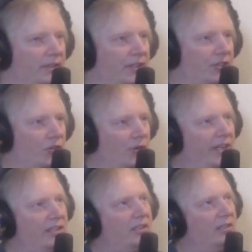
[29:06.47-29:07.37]
To
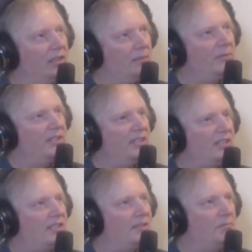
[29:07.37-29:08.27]
Detroit,
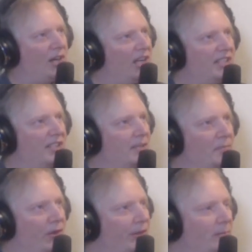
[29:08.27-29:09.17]
Columbus, Boston,
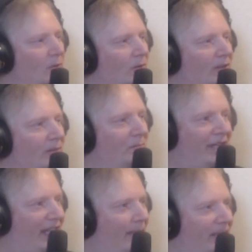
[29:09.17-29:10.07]
Baltimore,
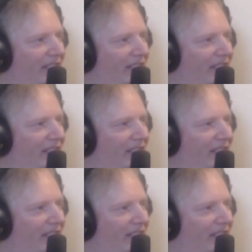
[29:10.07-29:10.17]
Miami,